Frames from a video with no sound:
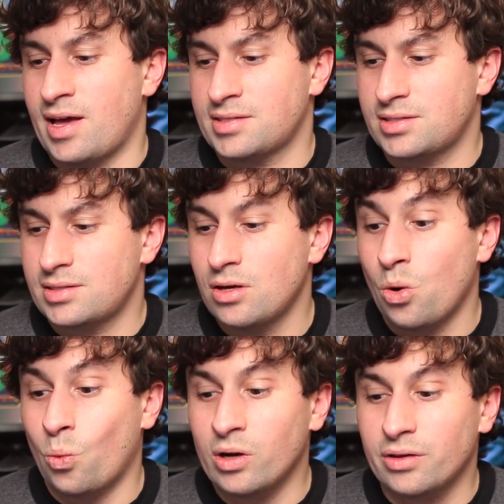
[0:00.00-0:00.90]
asks,
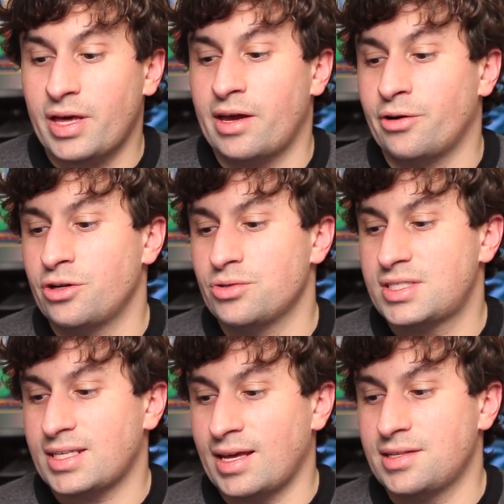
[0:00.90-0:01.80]
will they introduce
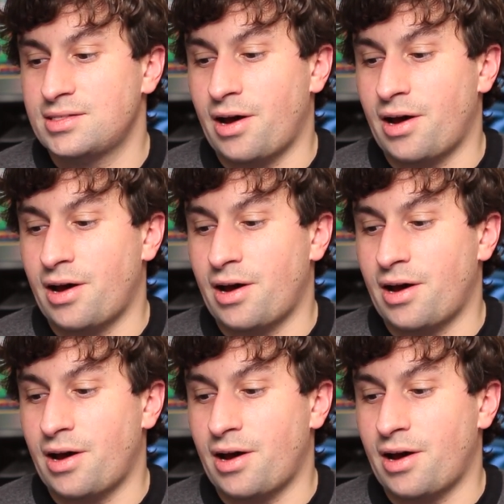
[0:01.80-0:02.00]
Slade's